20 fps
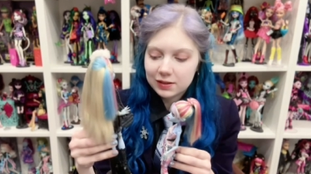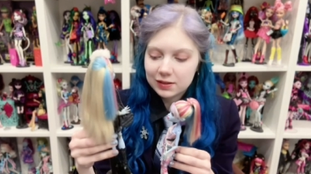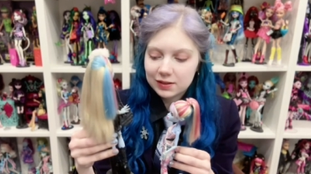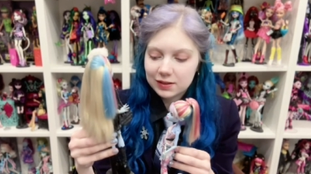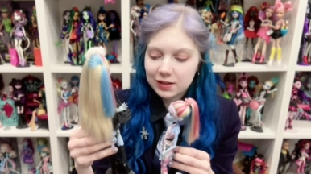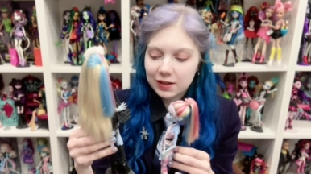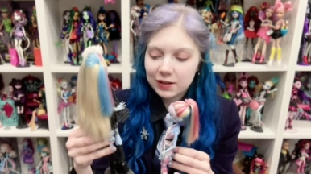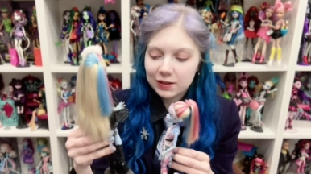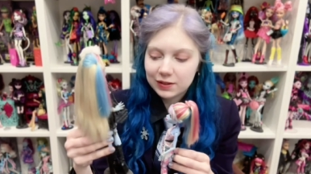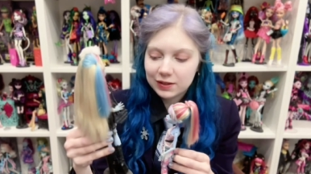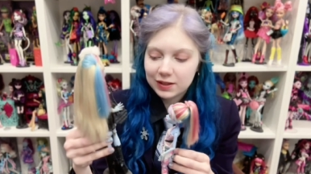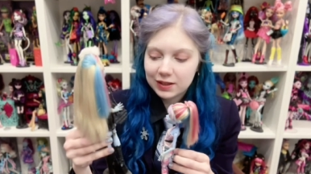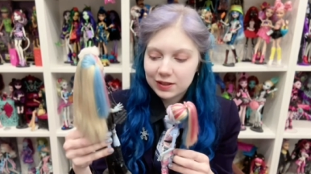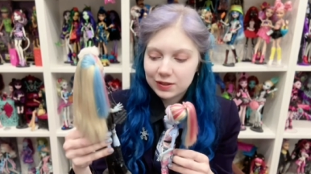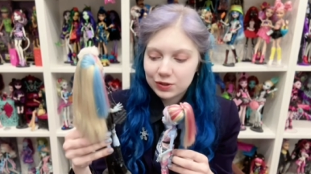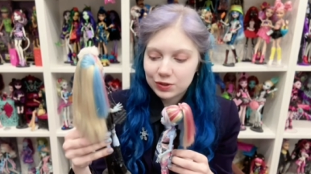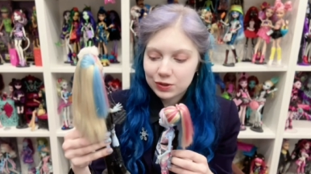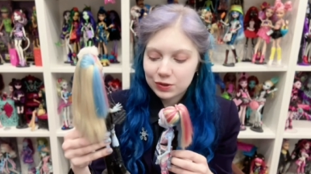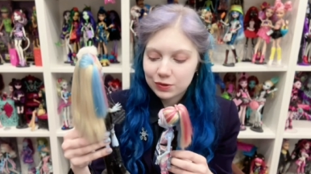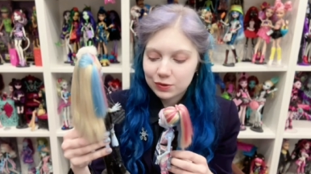still
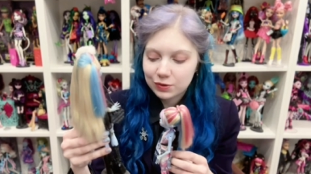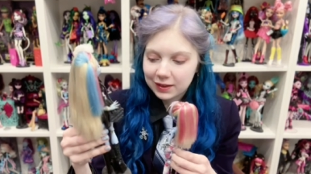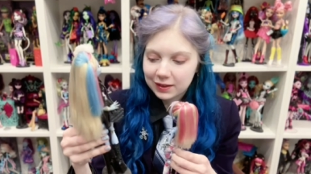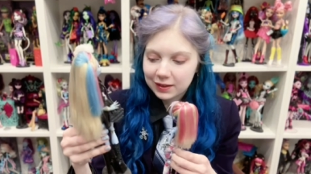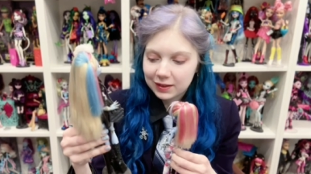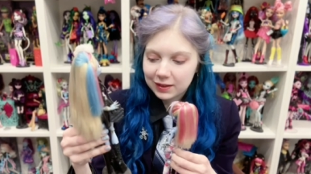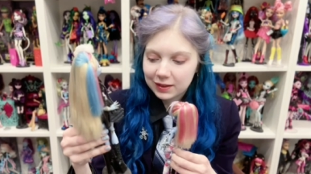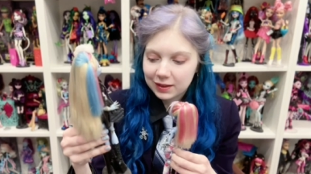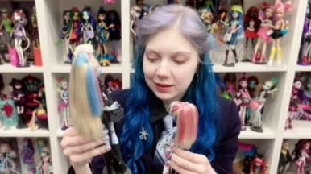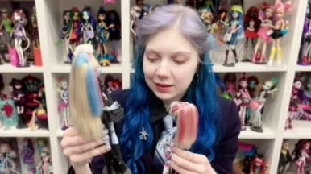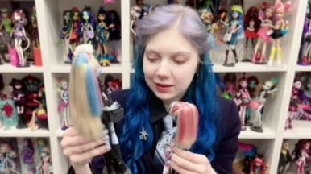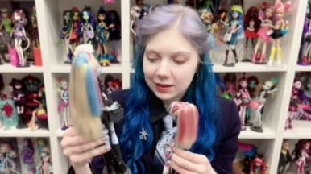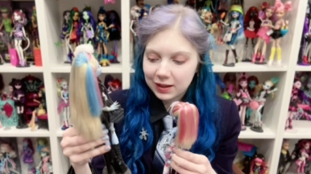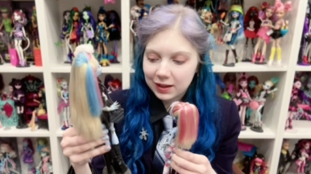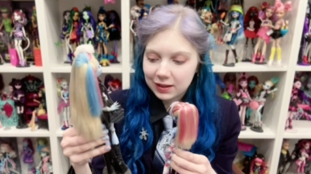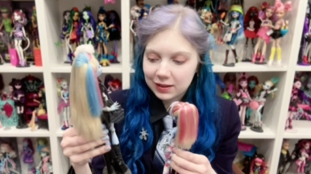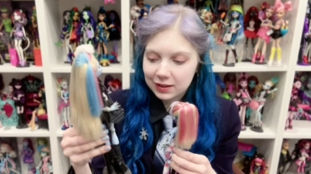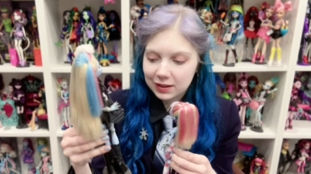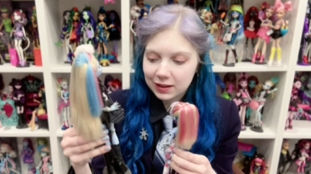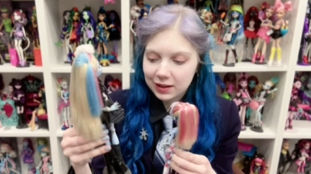need to
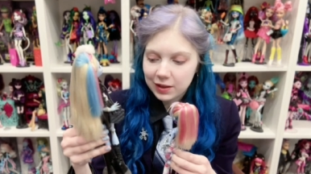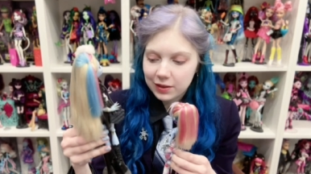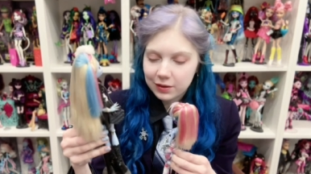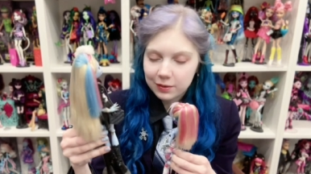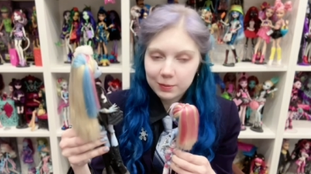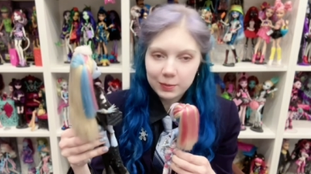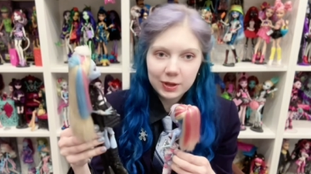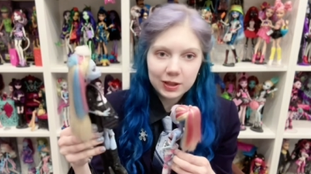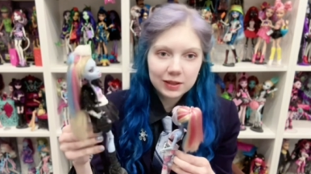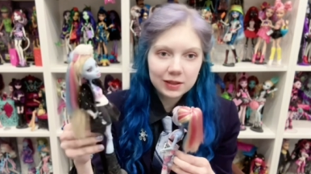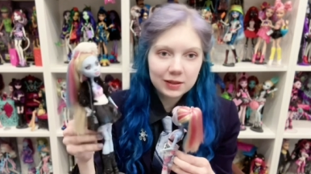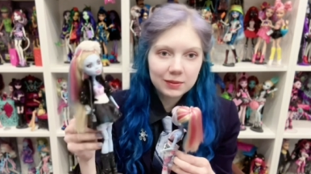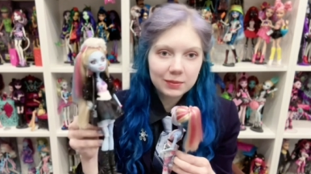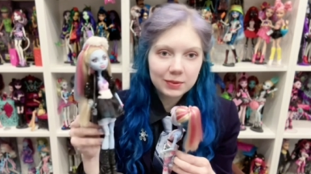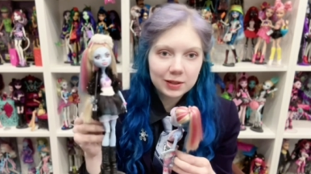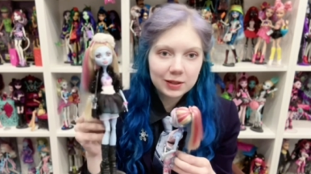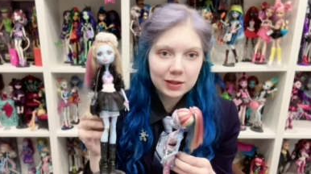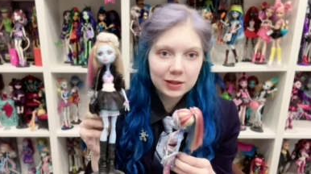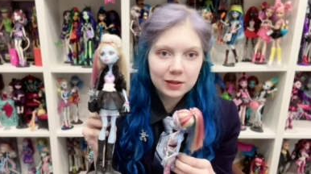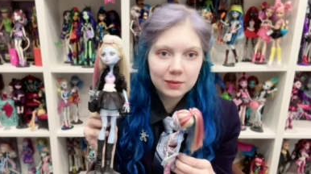get another body,
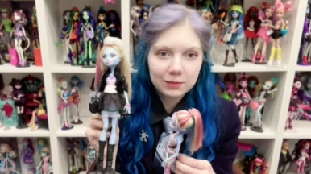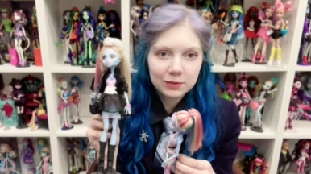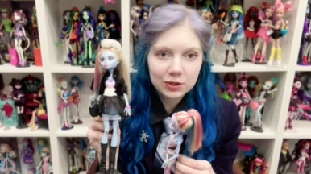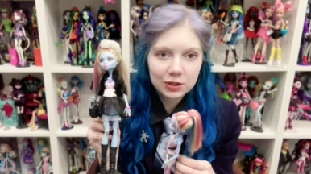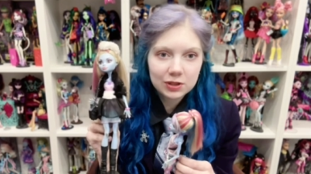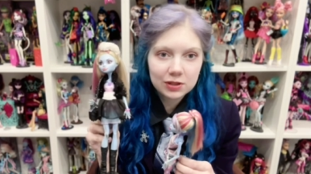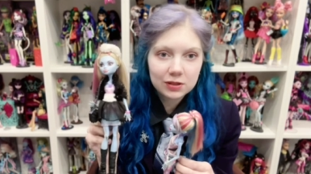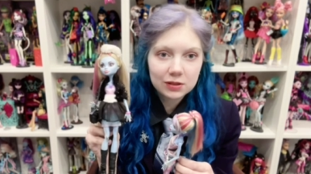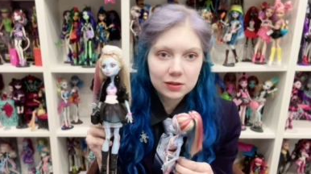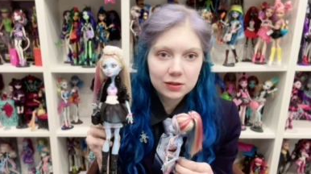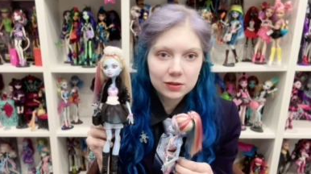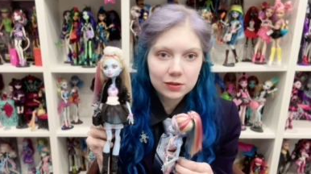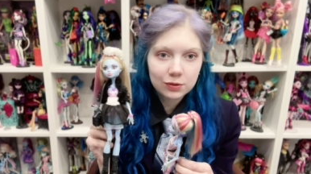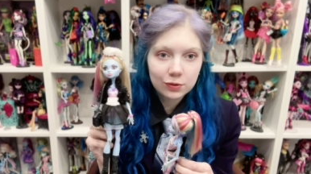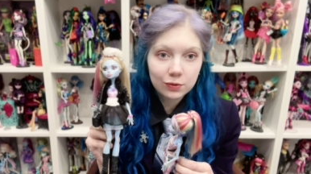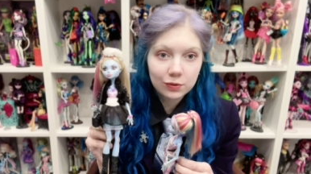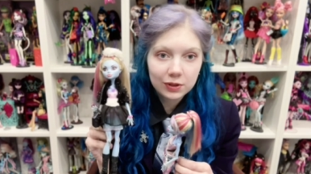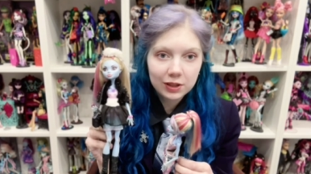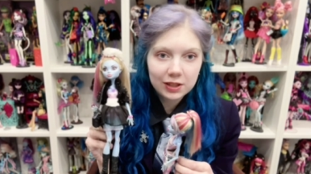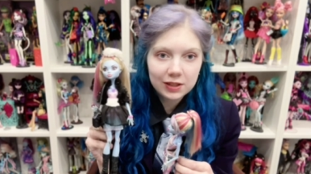but I'm just
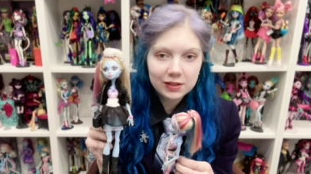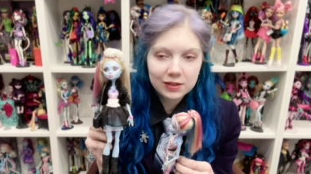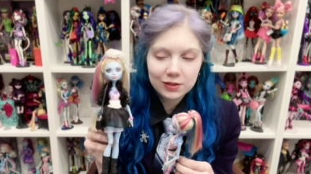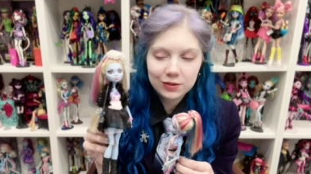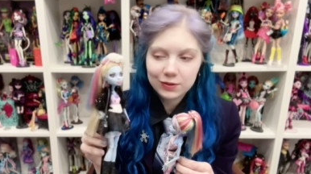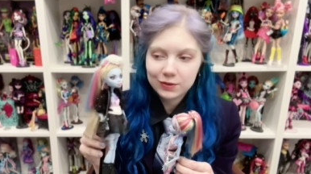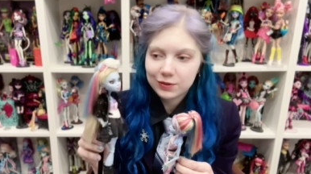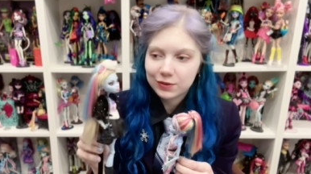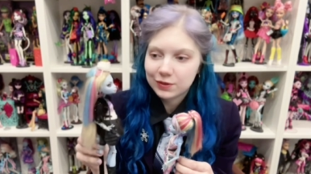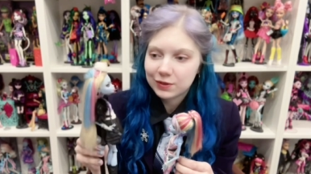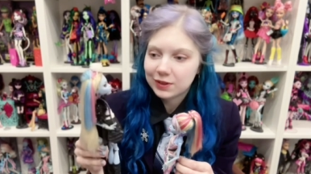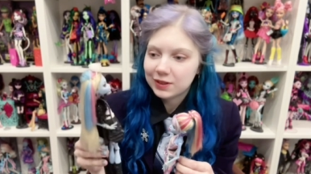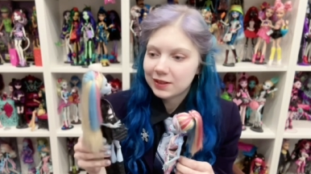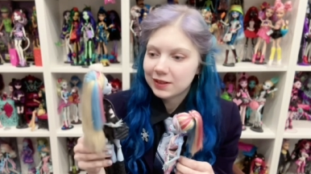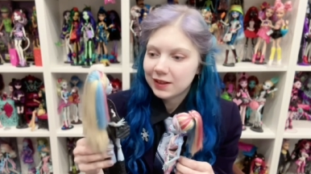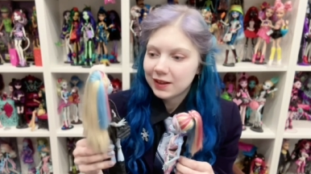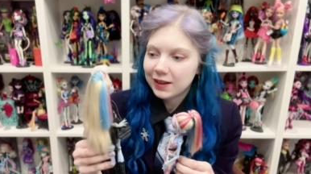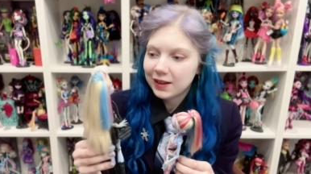too lazy to do it.